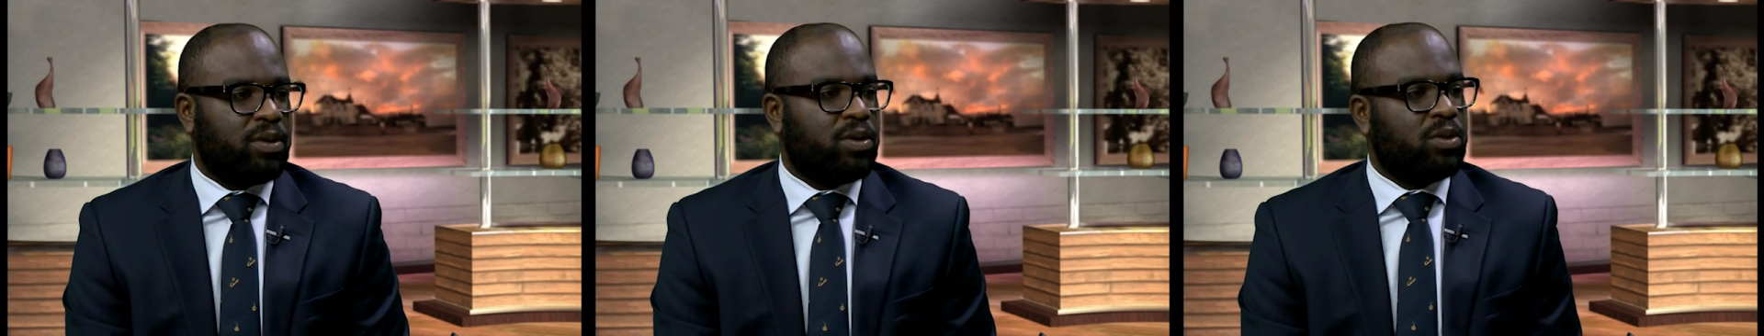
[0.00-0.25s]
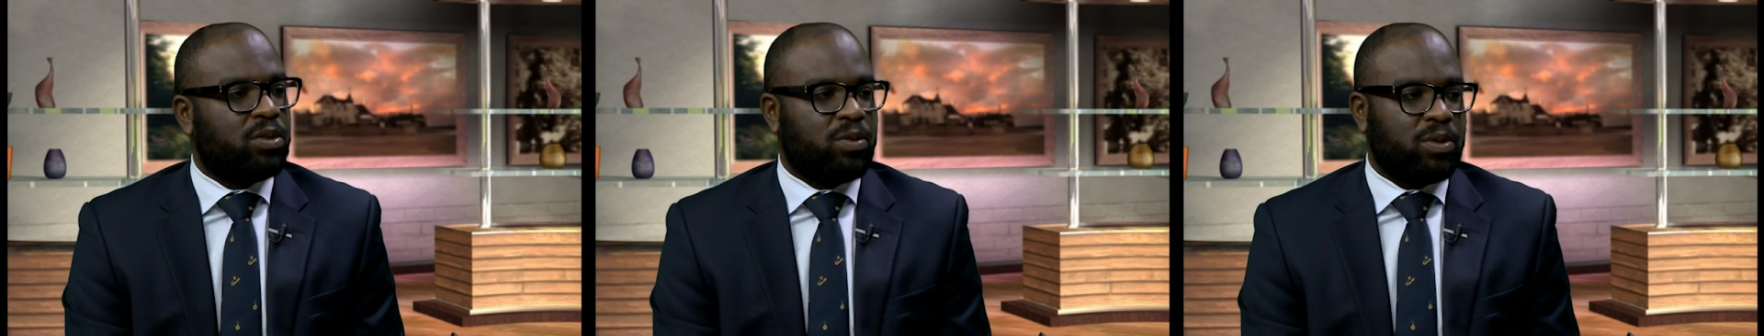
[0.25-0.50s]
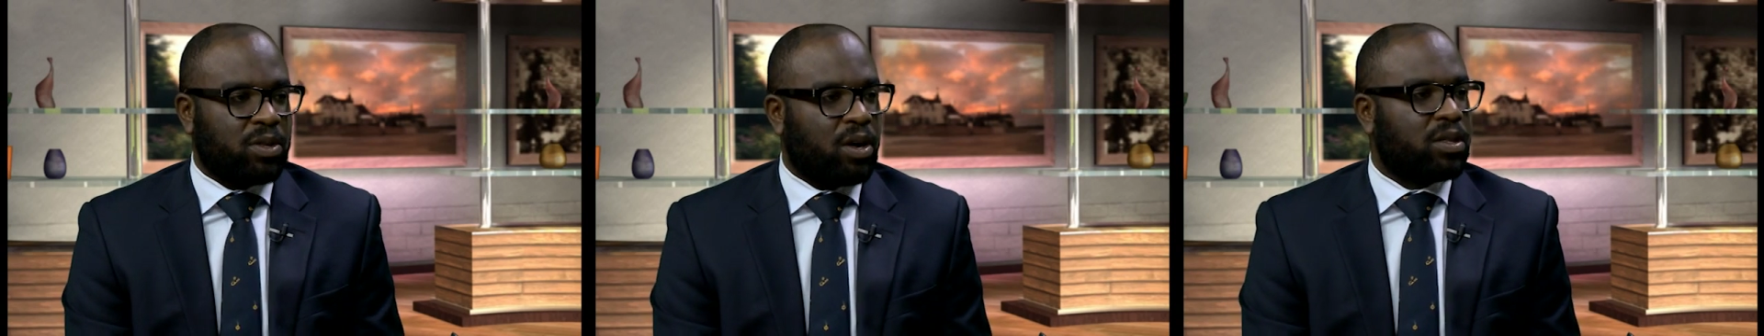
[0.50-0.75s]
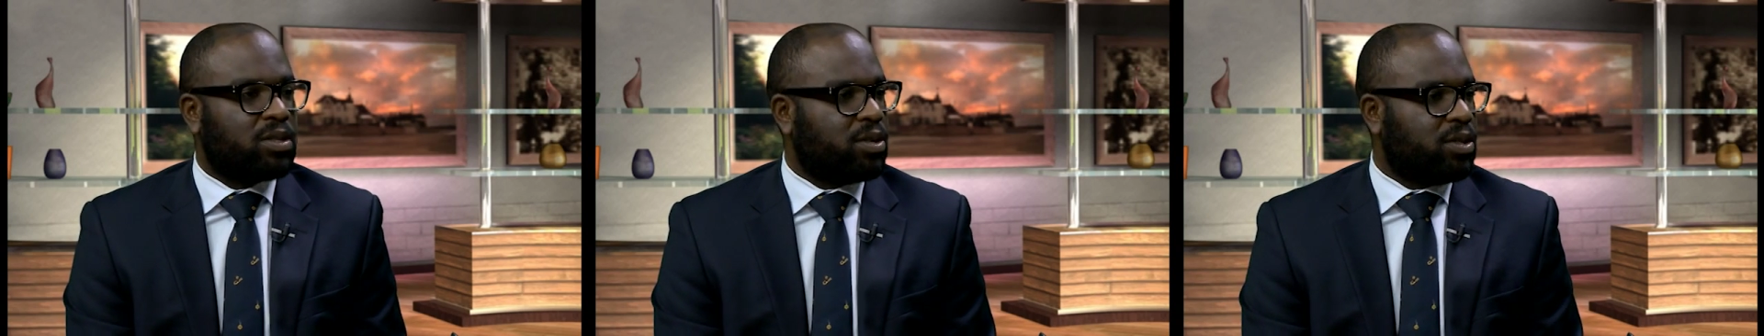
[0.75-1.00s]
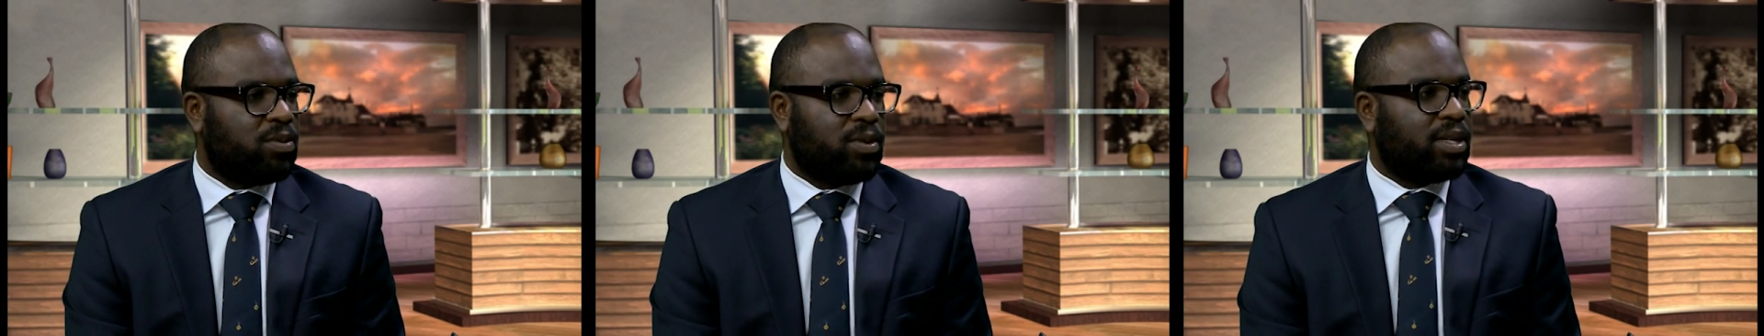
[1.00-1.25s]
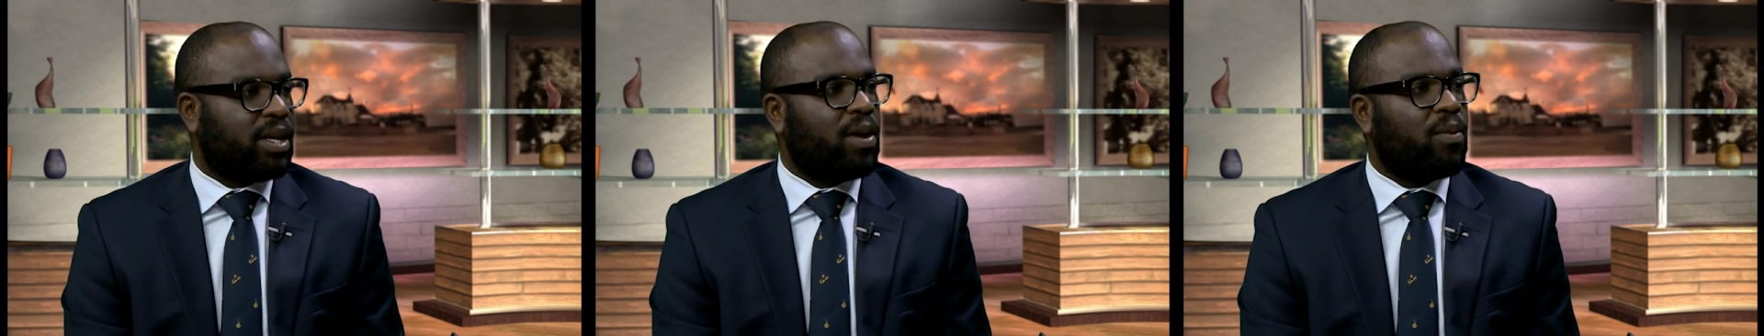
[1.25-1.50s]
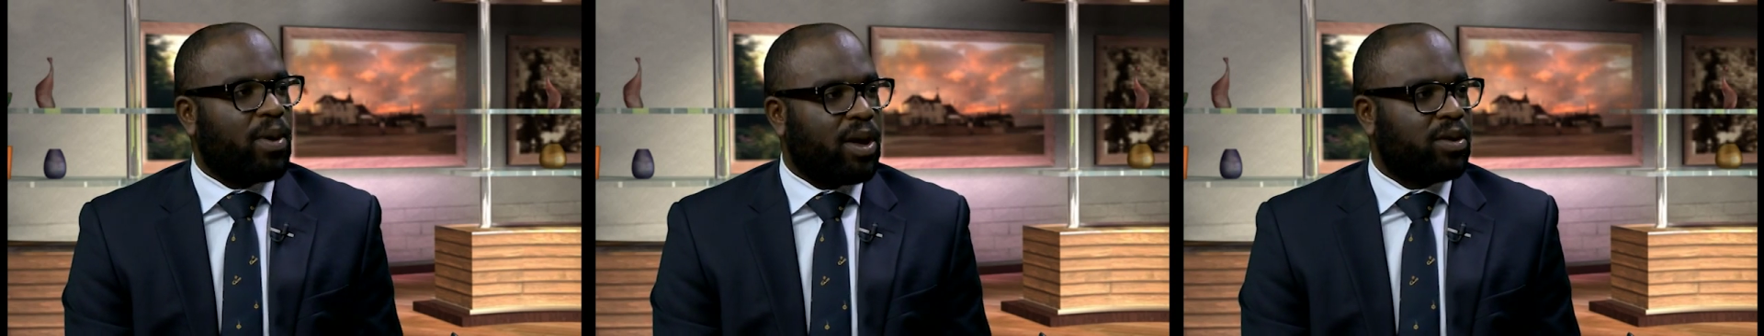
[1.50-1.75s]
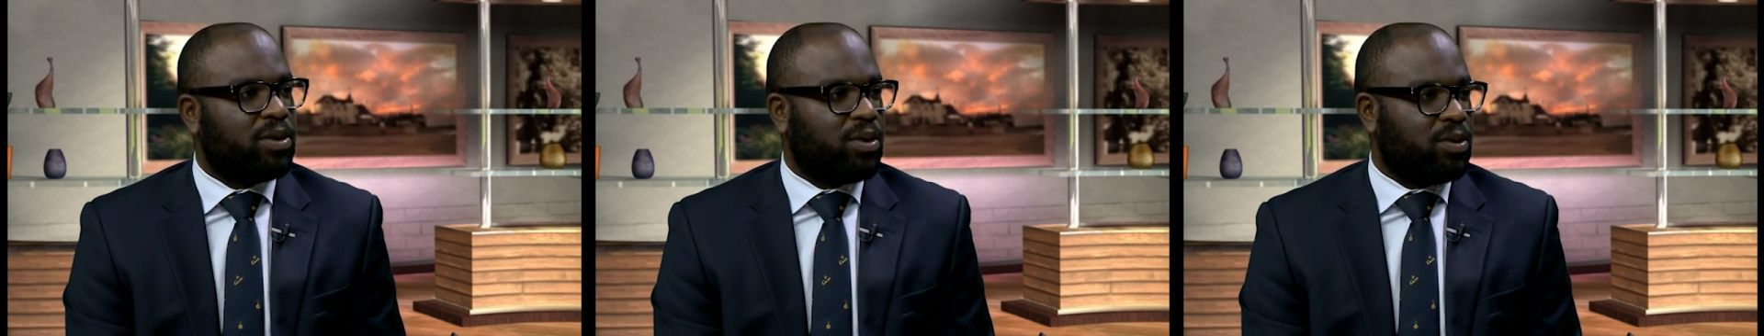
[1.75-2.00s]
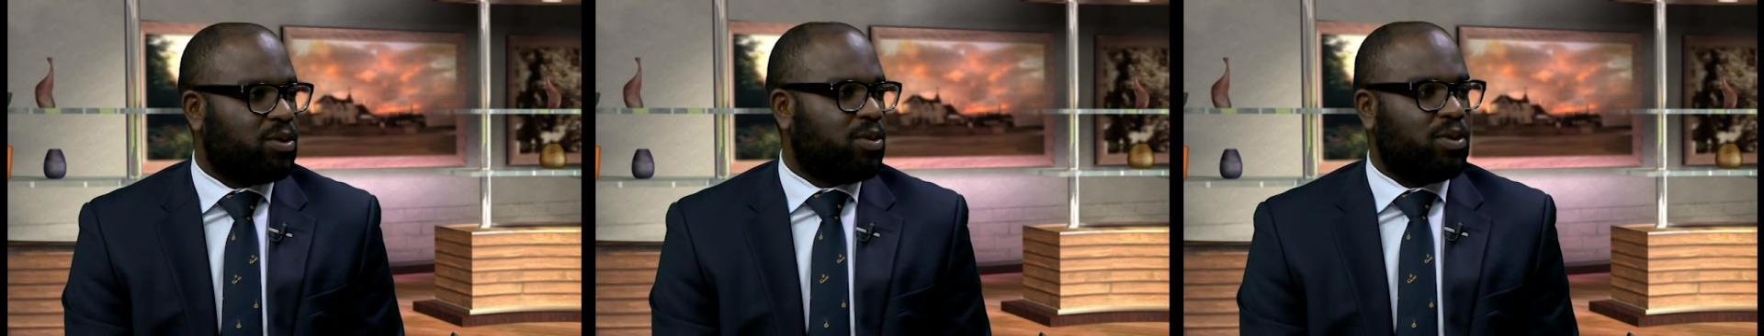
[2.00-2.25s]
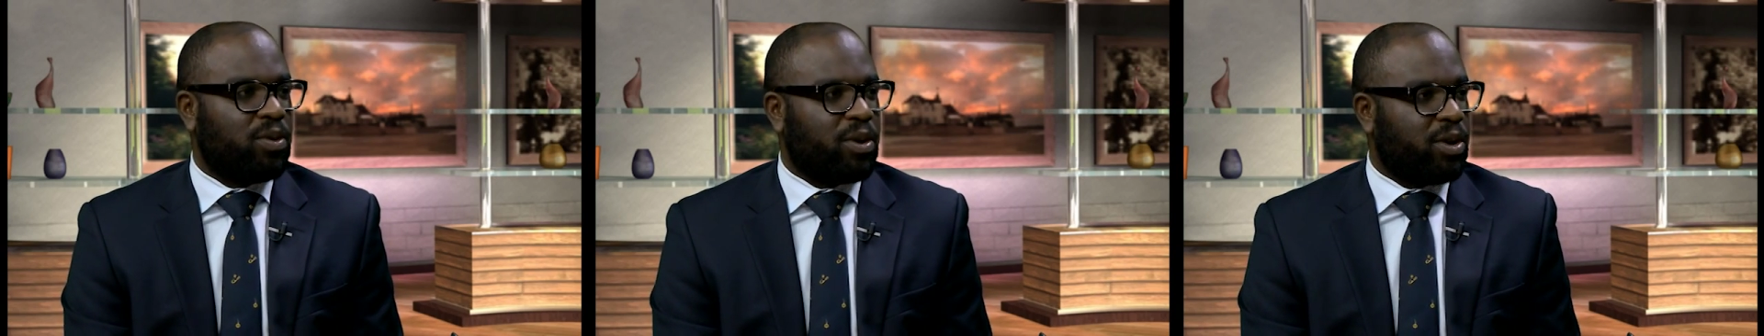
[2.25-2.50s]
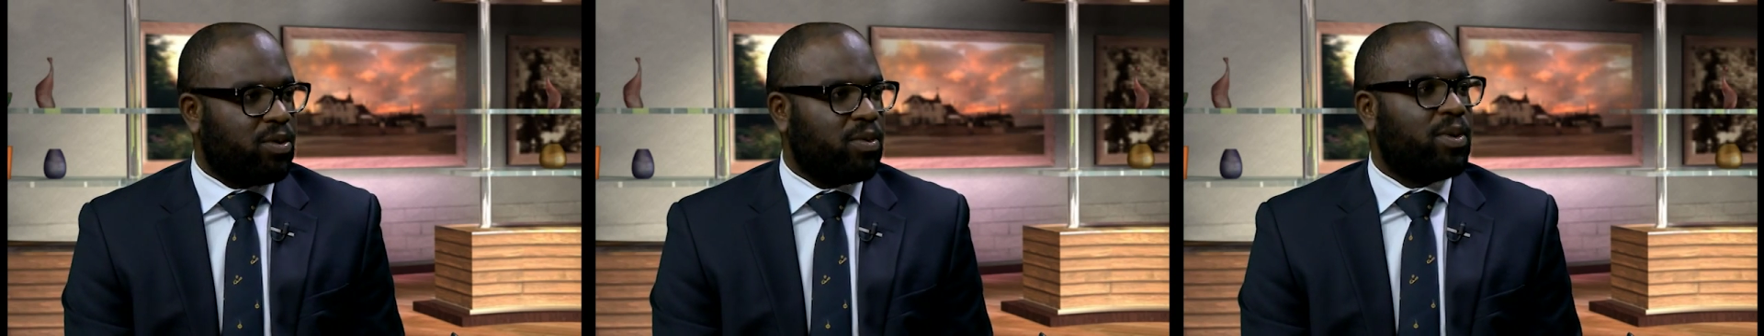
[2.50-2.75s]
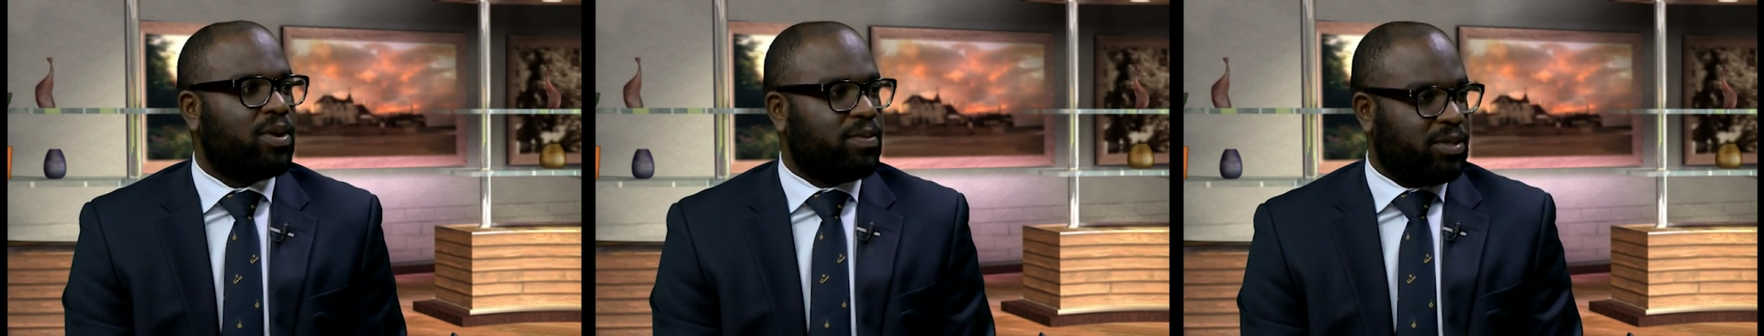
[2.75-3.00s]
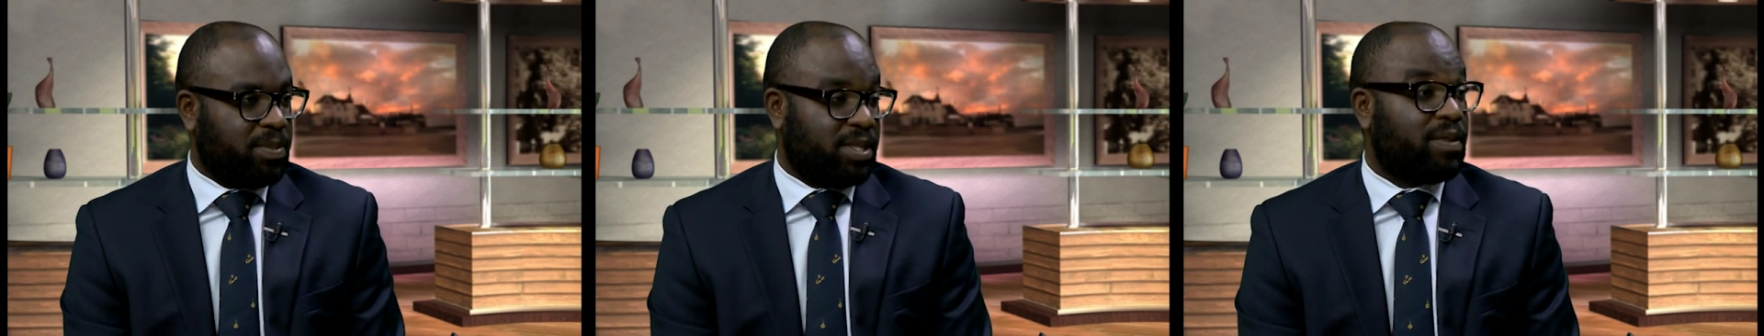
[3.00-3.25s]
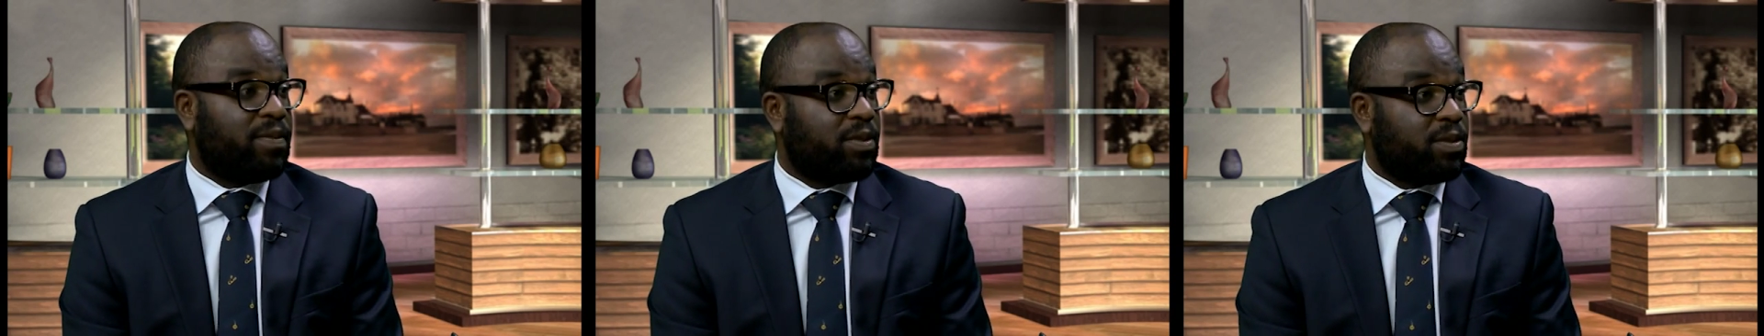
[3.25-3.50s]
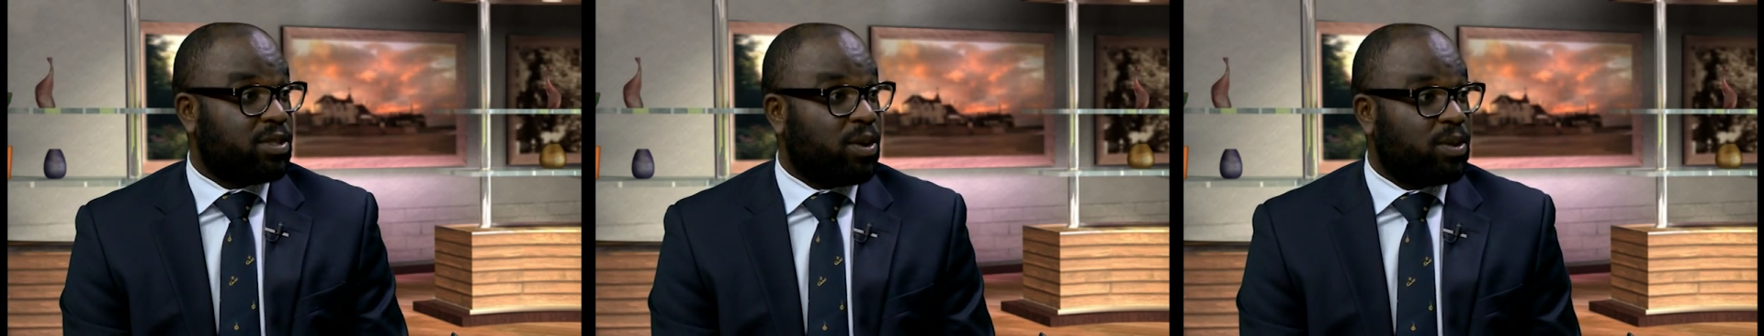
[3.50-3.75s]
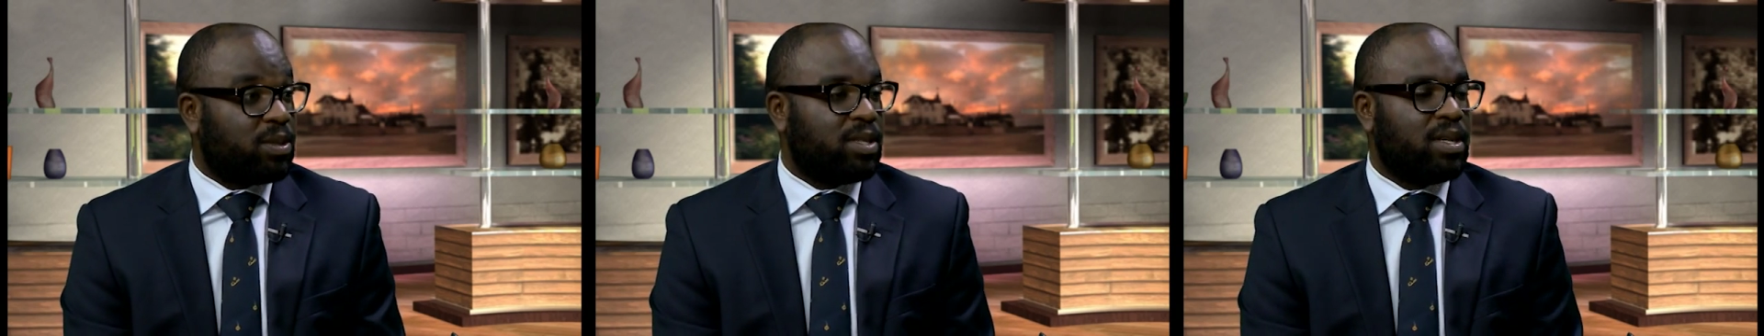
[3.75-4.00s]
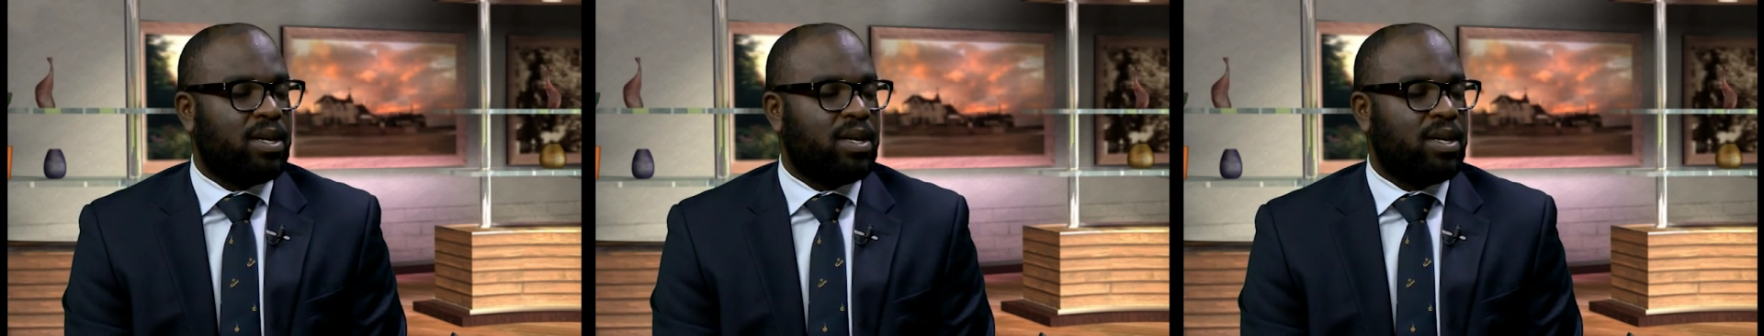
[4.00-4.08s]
You go to a doctor, you want to get well. You go to a lawyer, you want a specific result.